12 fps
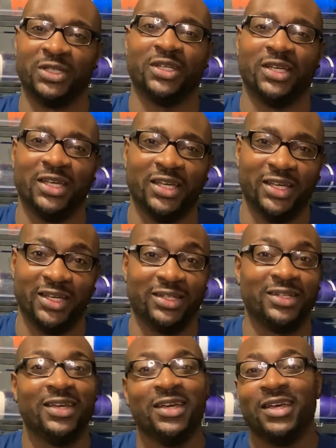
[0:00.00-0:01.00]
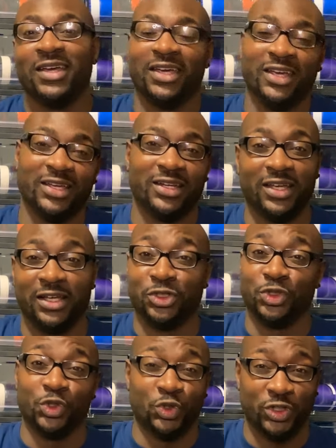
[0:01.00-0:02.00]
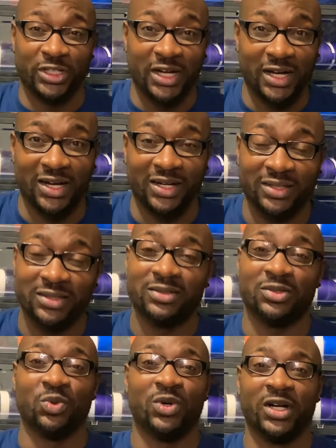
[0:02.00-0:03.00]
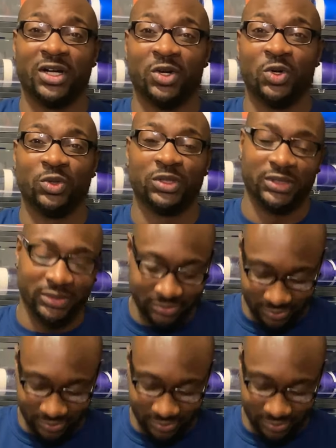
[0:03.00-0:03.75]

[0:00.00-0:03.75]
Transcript: It is your guy, the one and only